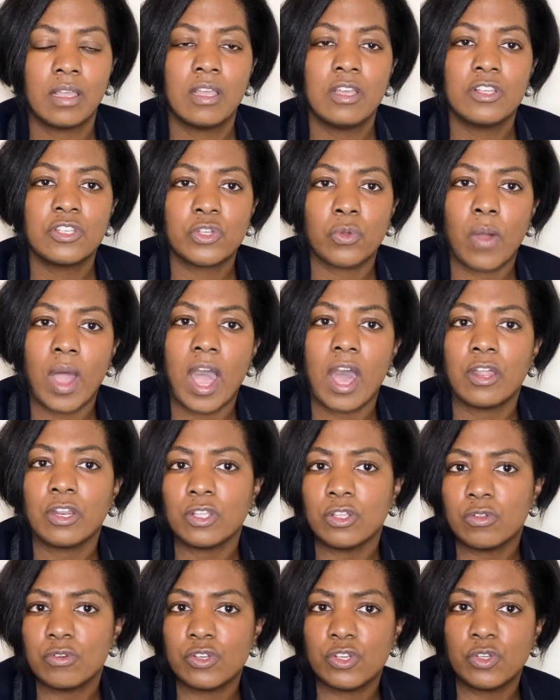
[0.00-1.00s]
So how do
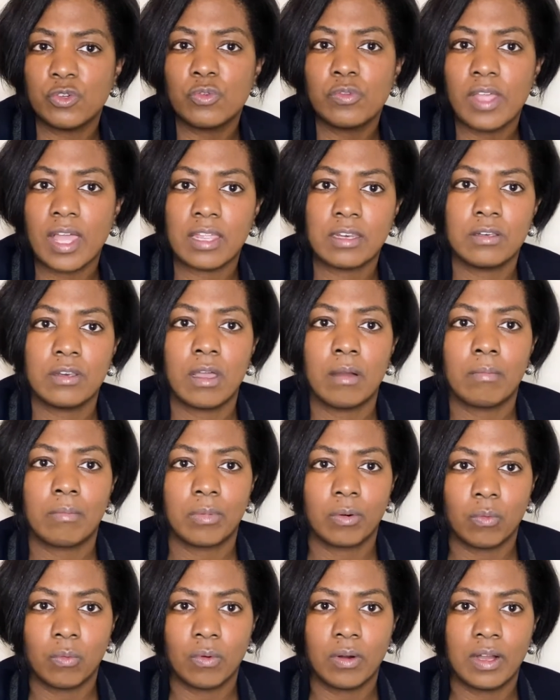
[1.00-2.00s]
you do that number
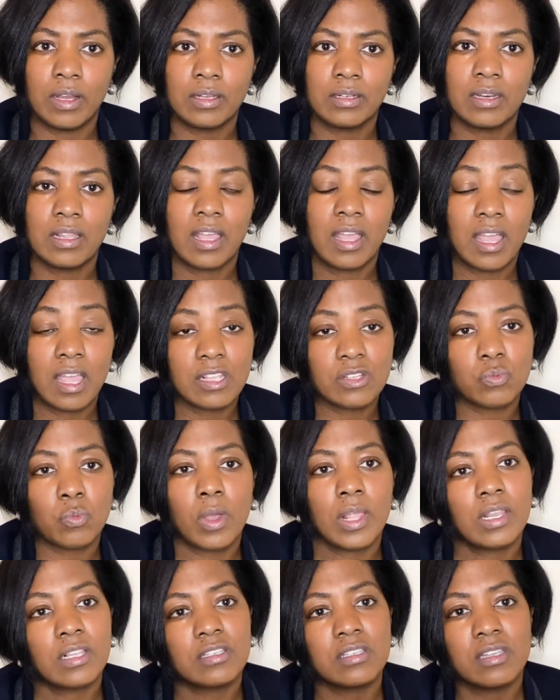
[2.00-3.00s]
one, as
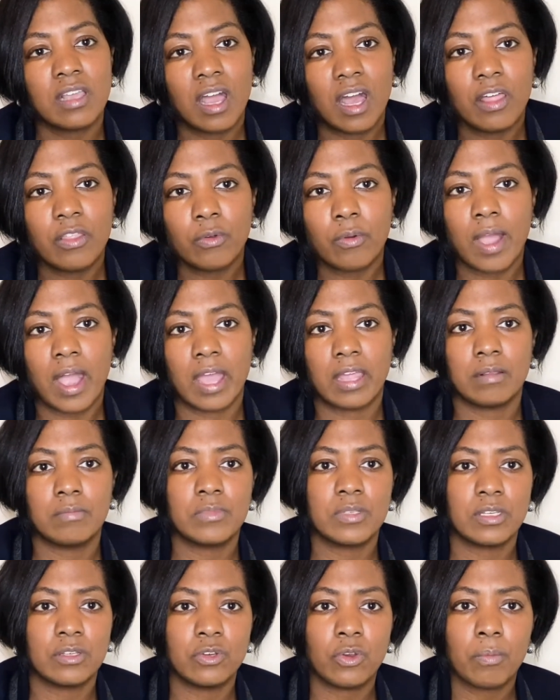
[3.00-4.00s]
well as the other items
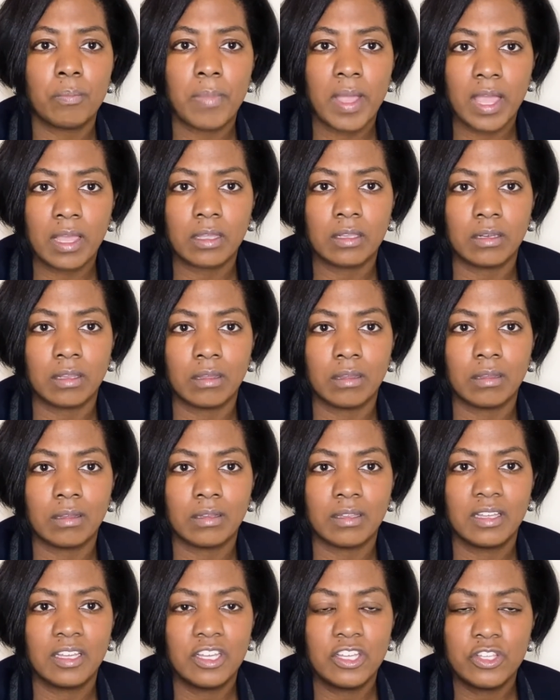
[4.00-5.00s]
in your backlog?
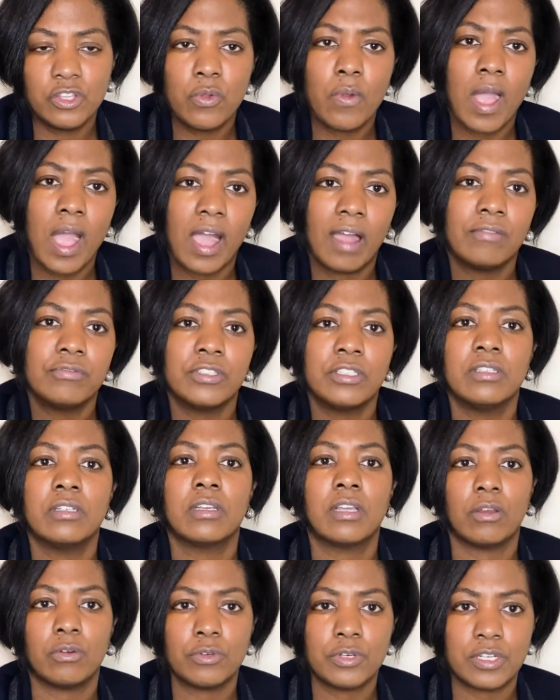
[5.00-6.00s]
You have to
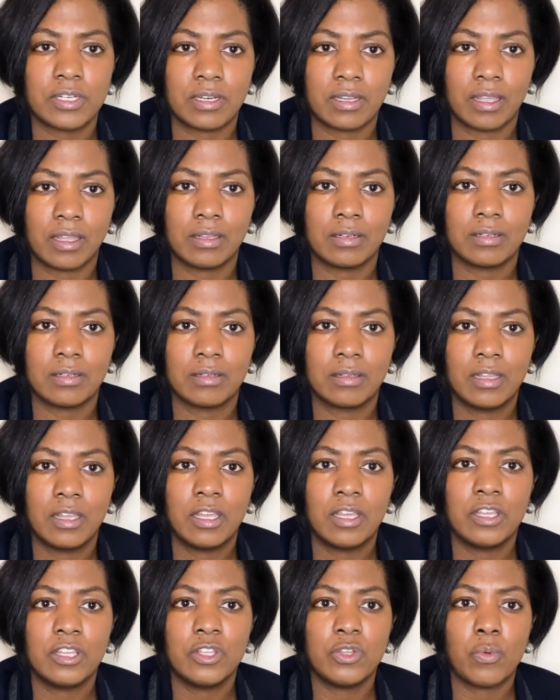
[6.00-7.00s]
negotiate.
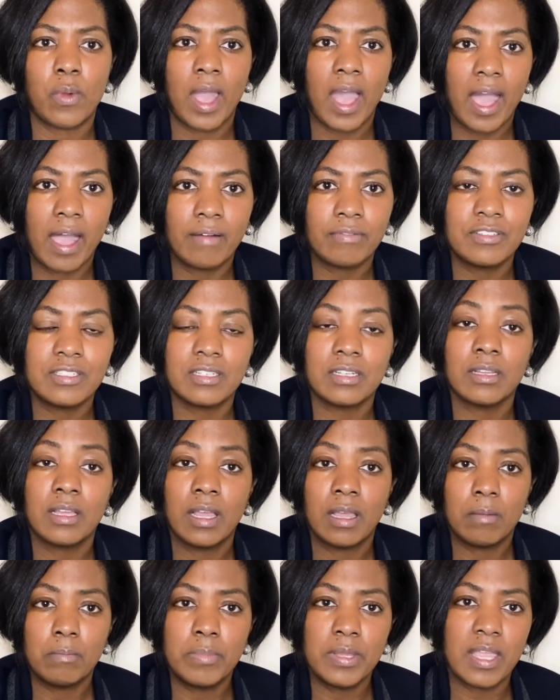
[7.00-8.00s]
You have to
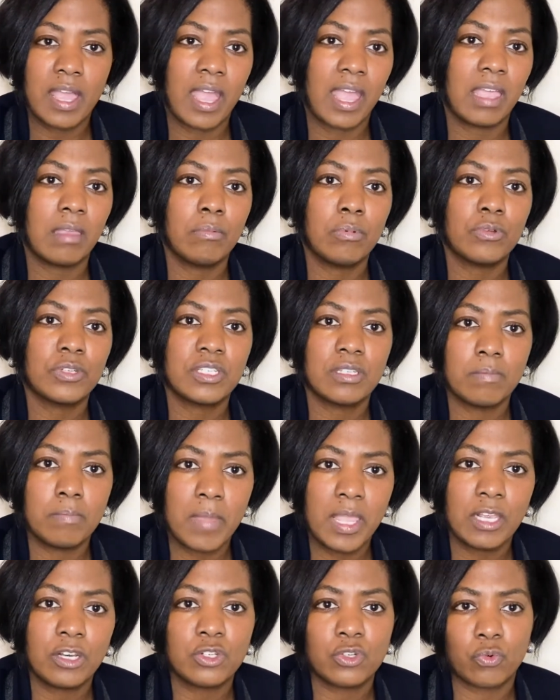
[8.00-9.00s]
be able to
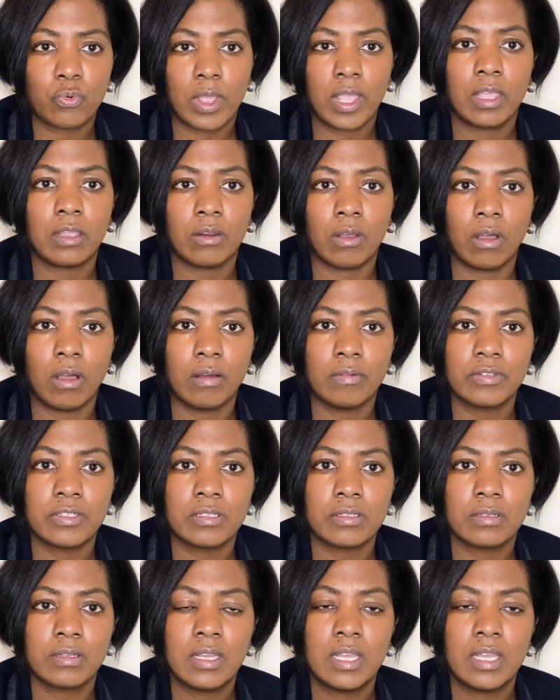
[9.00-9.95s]
make trade-offs,